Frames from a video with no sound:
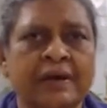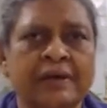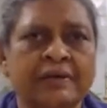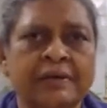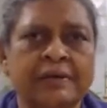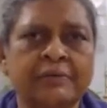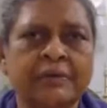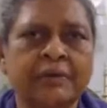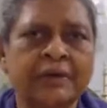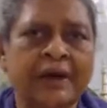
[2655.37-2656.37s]
In the
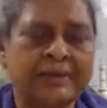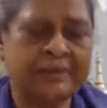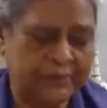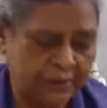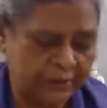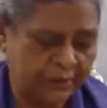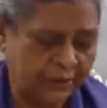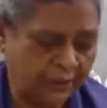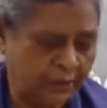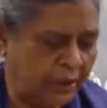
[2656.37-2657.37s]
community as in the
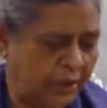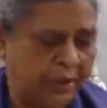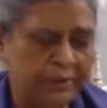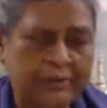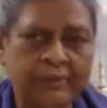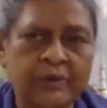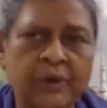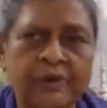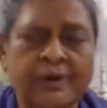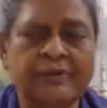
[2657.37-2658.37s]
whole, they were
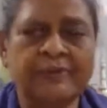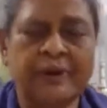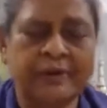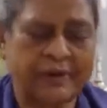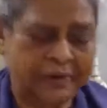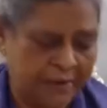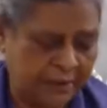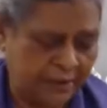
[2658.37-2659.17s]
not respected.